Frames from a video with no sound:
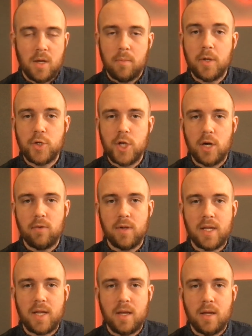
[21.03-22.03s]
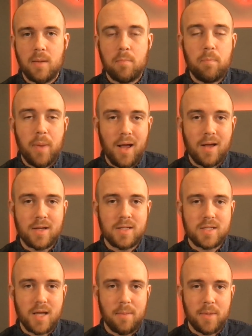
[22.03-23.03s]
but generally, bugs
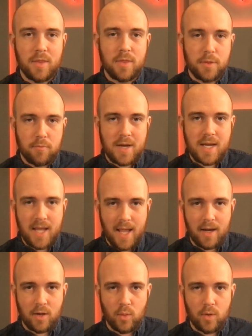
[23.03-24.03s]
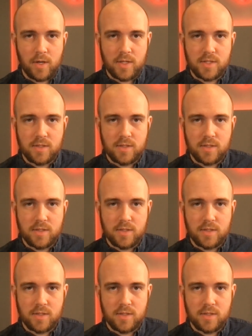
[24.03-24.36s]
come in three categories.